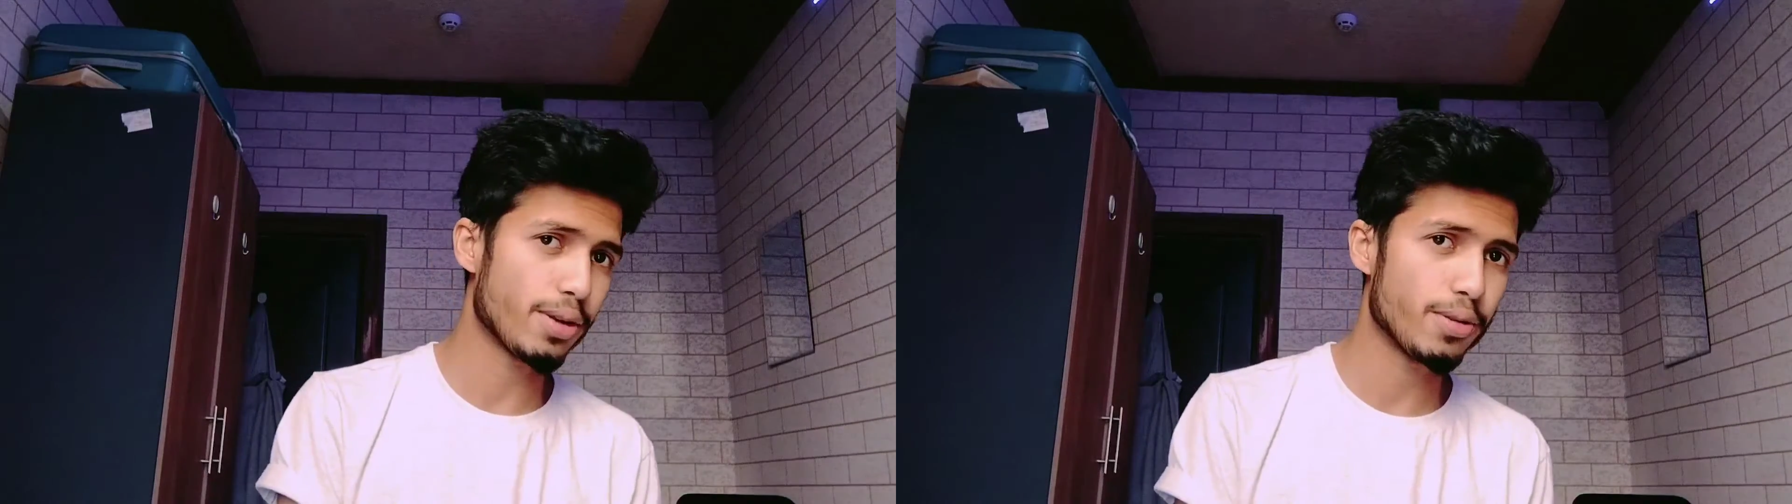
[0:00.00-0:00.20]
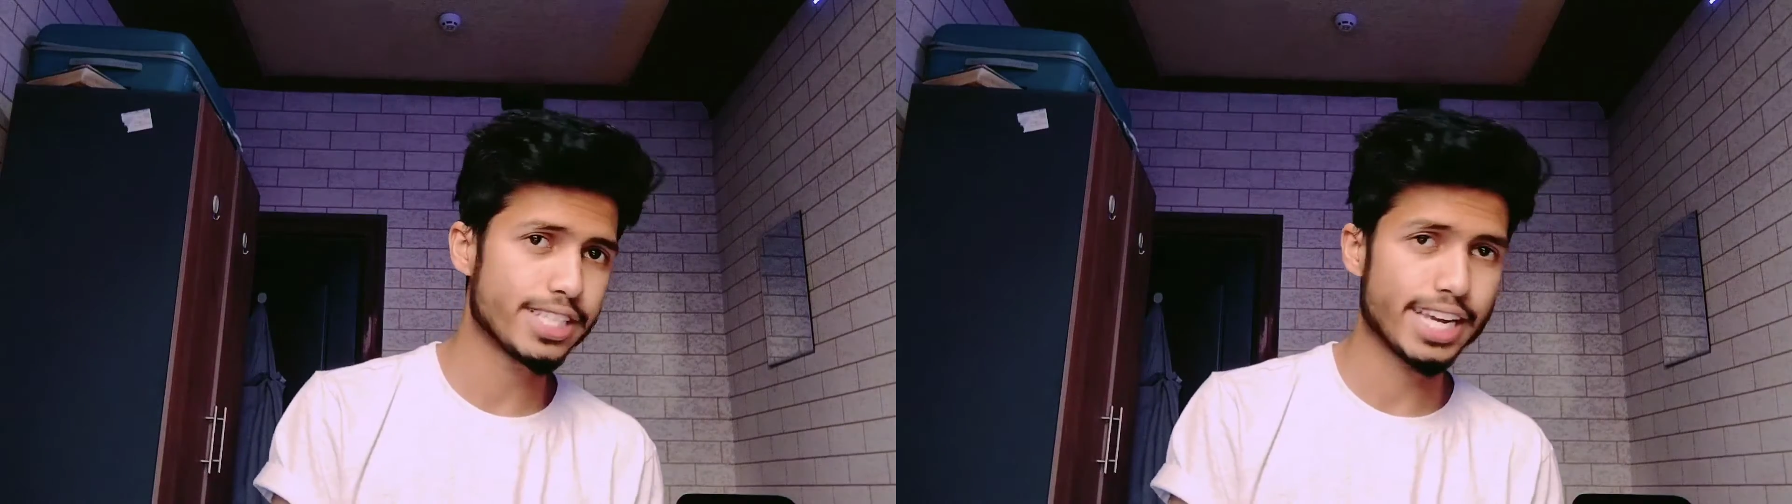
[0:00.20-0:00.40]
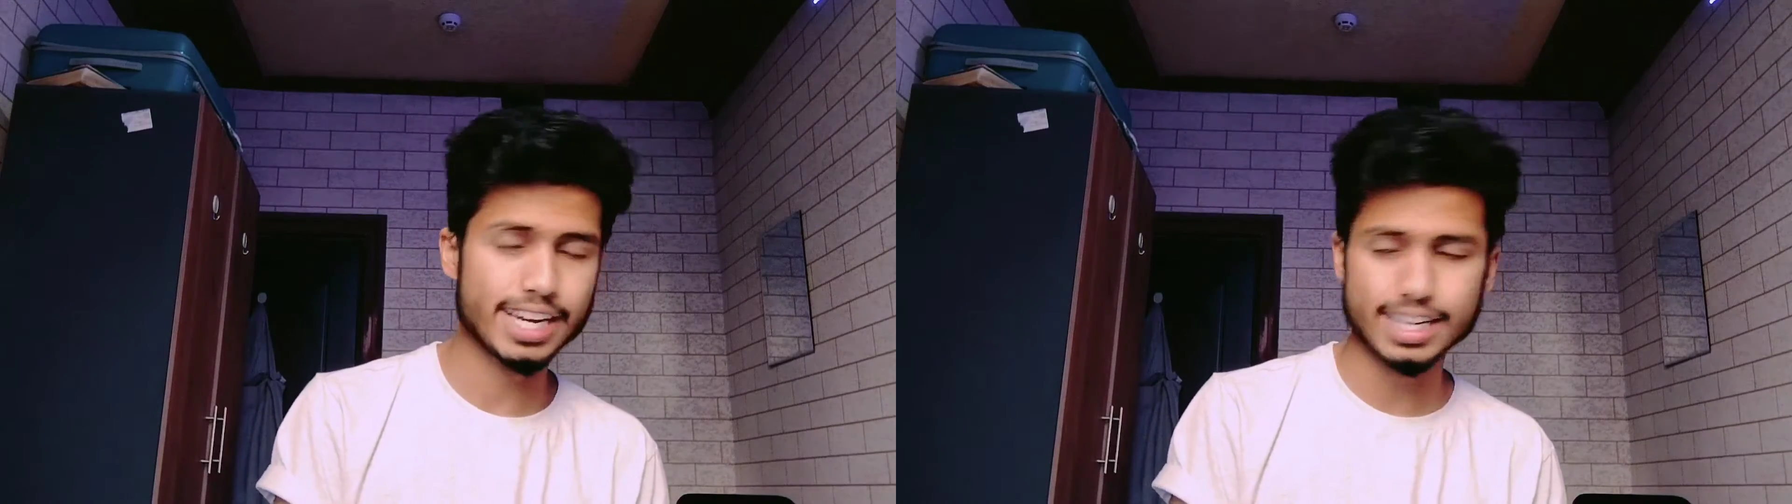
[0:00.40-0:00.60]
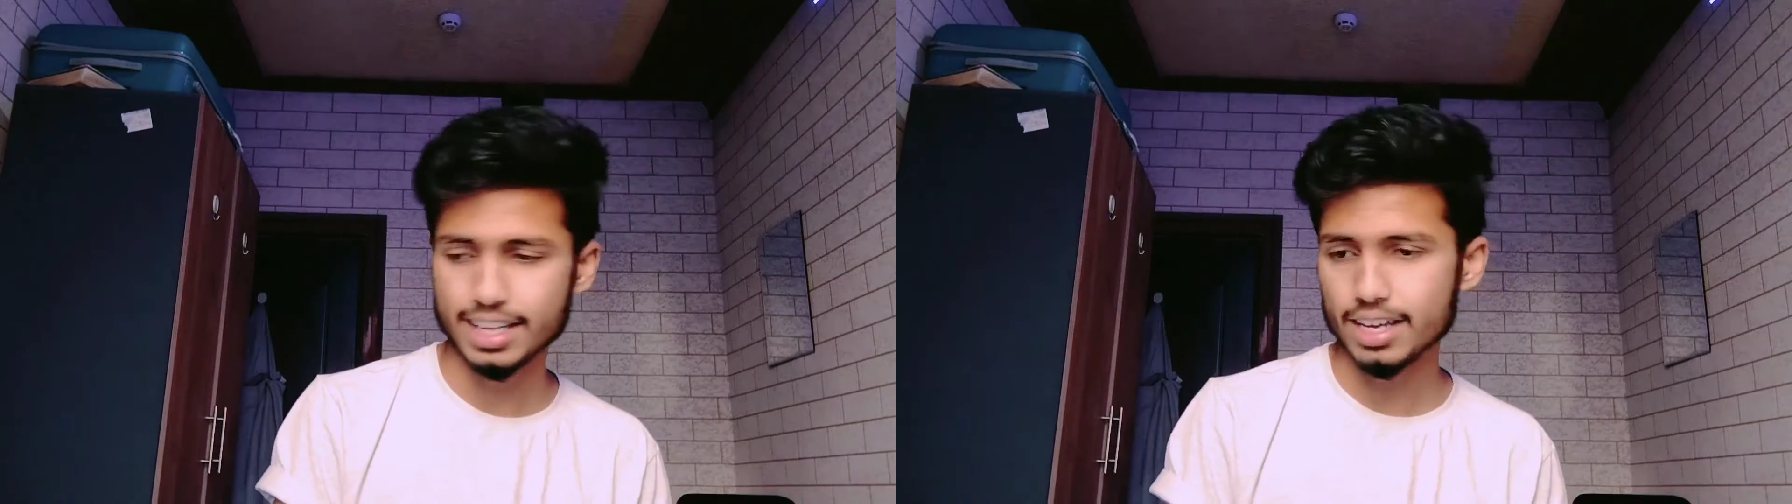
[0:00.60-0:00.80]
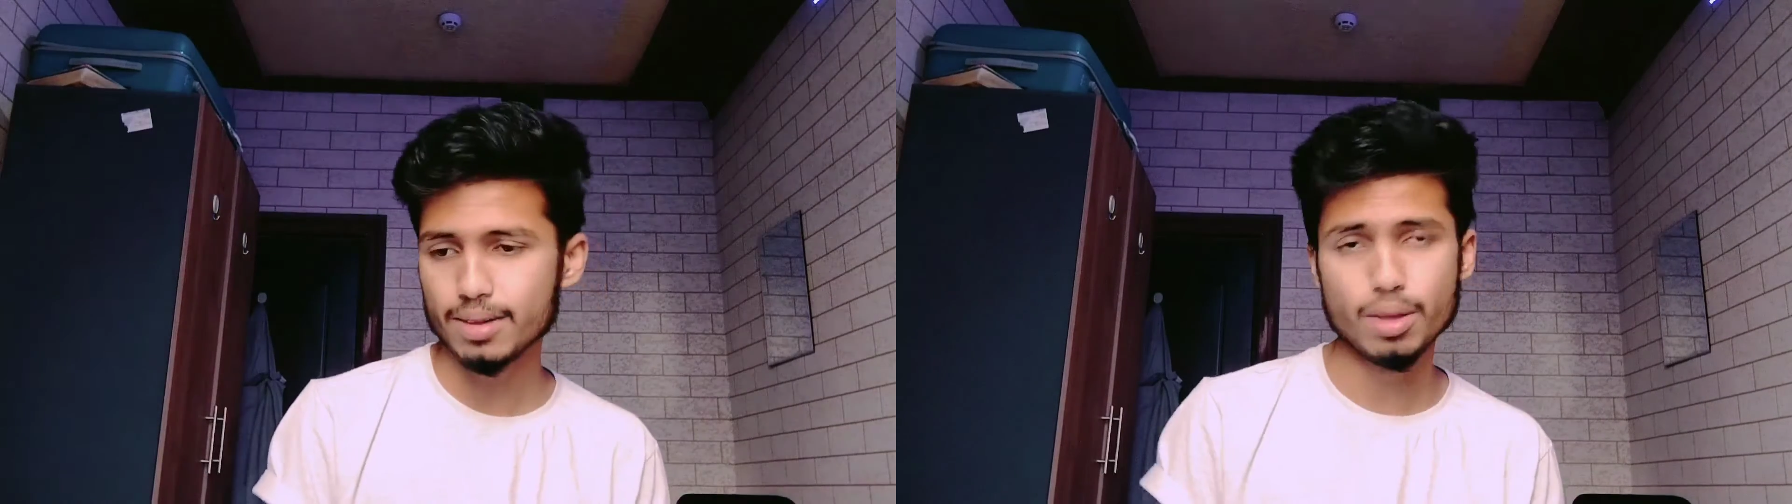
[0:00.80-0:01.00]
can go check it
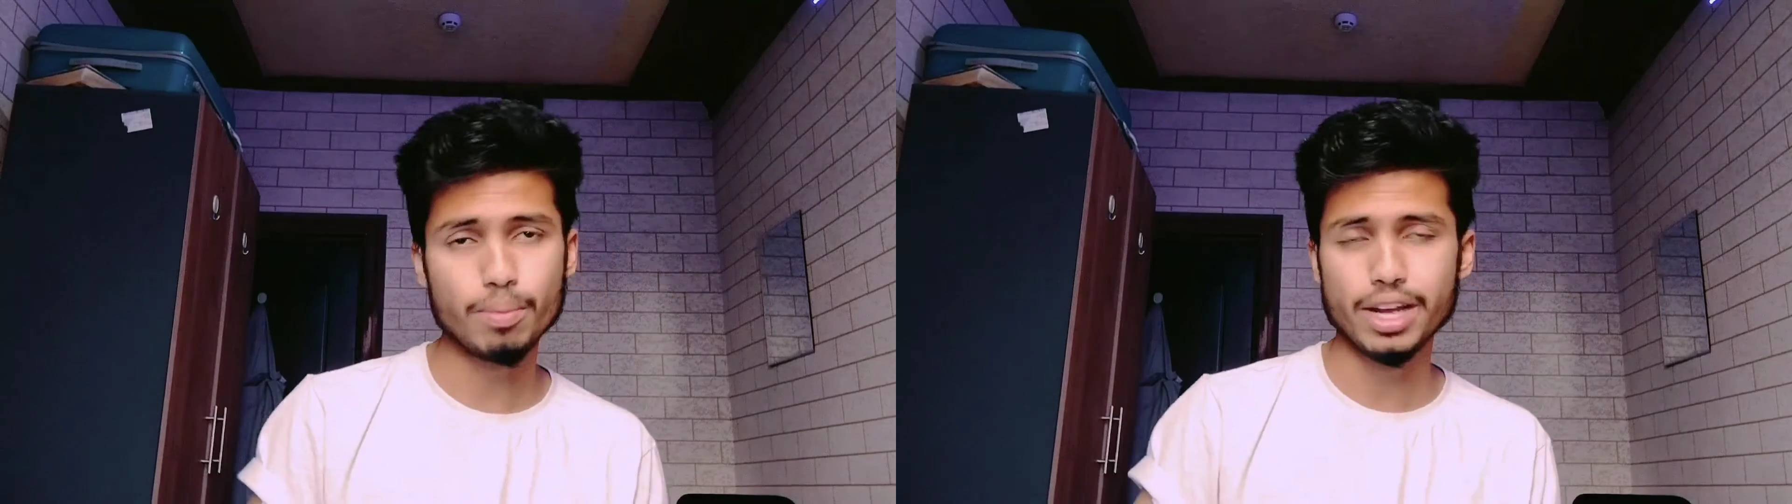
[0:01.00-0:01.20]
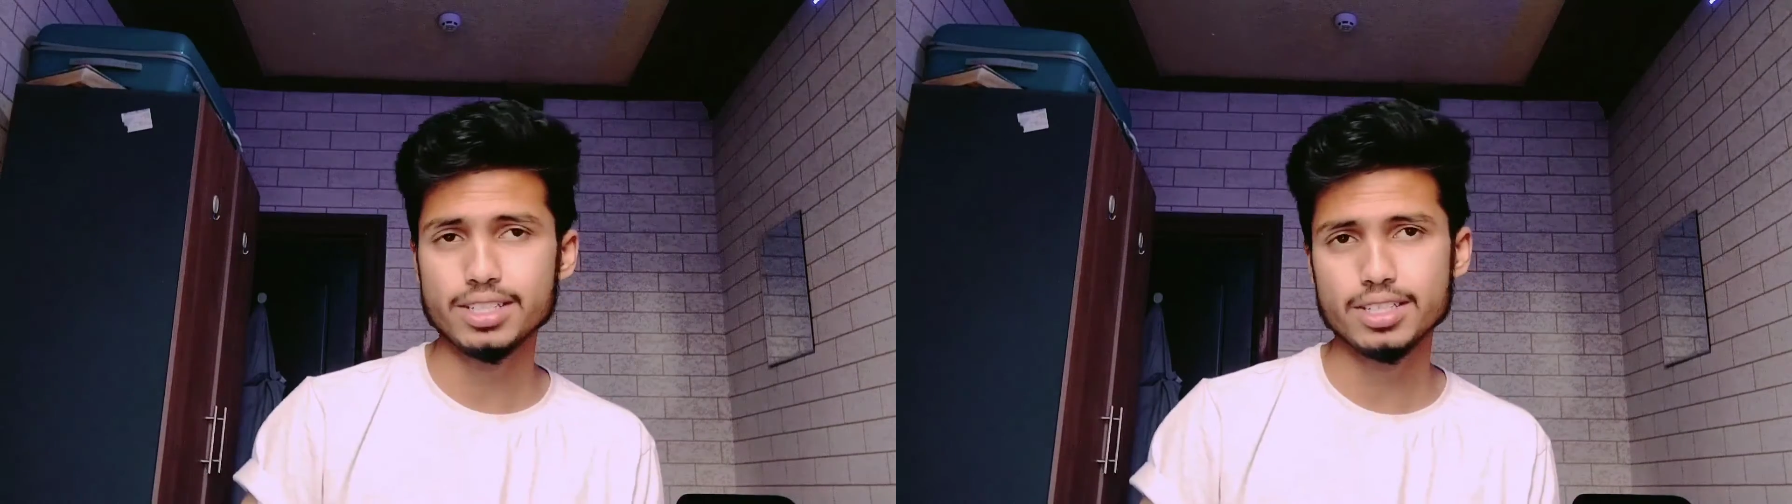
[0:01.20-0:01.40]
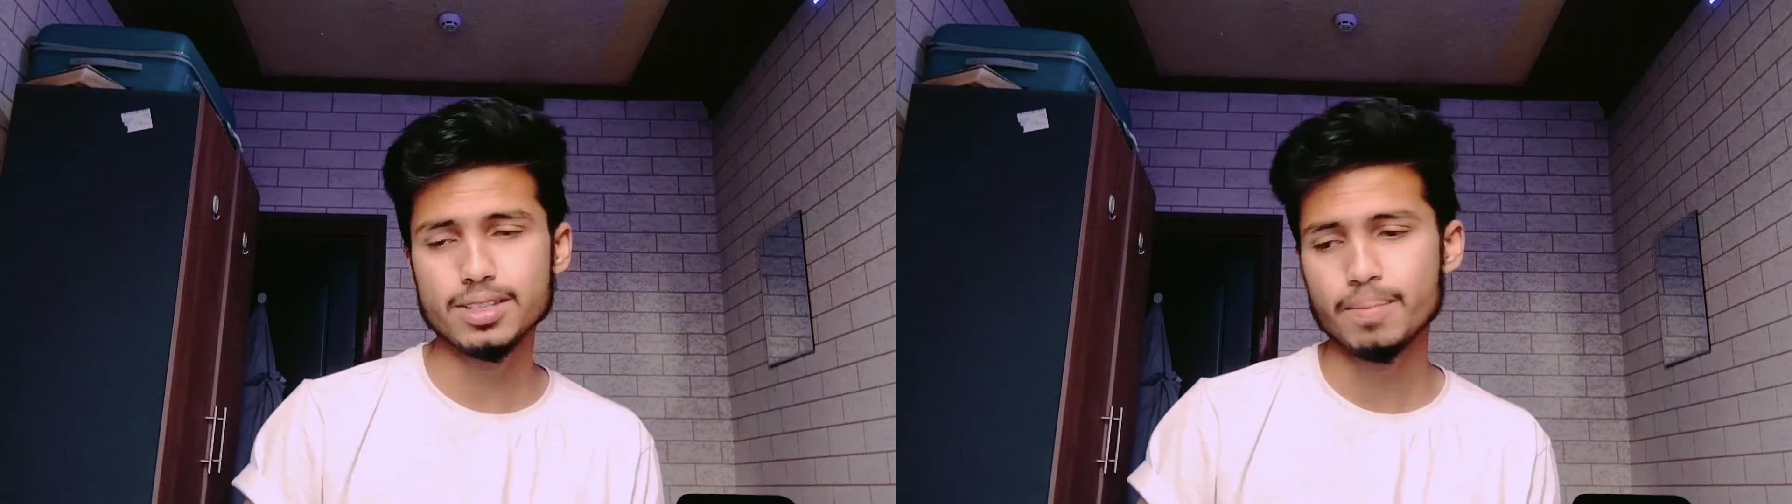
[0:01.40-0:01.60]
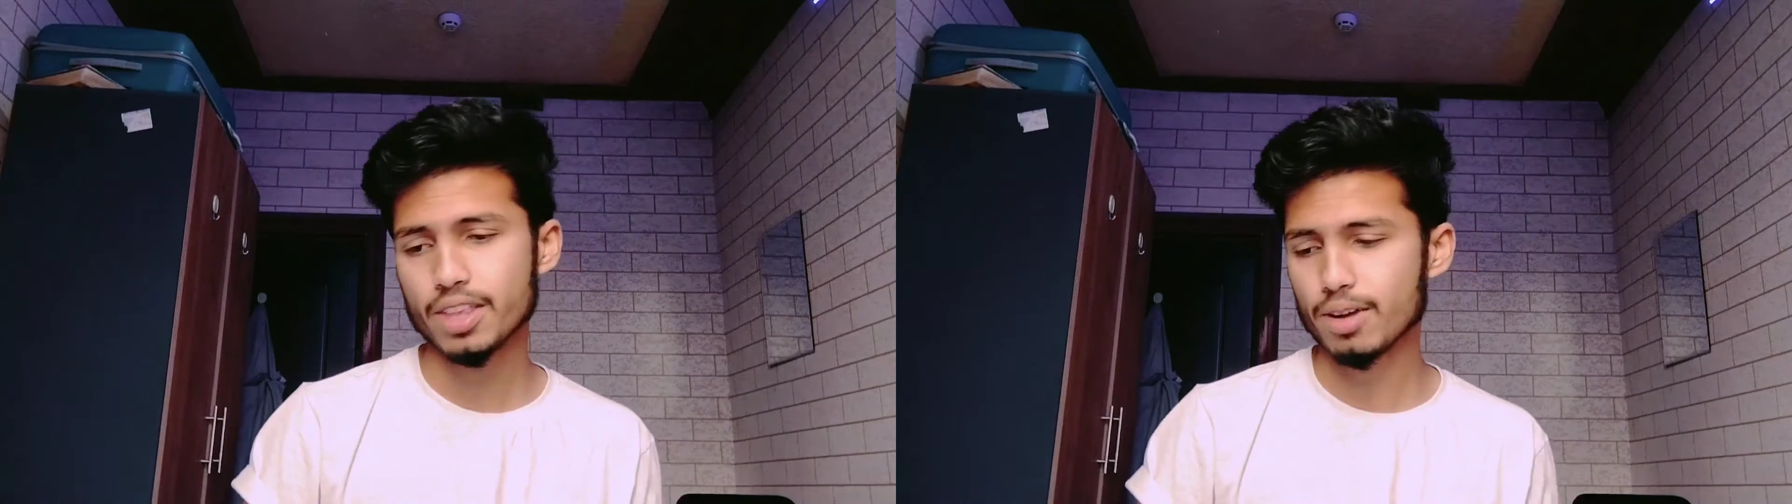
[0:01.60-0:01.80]
there the prices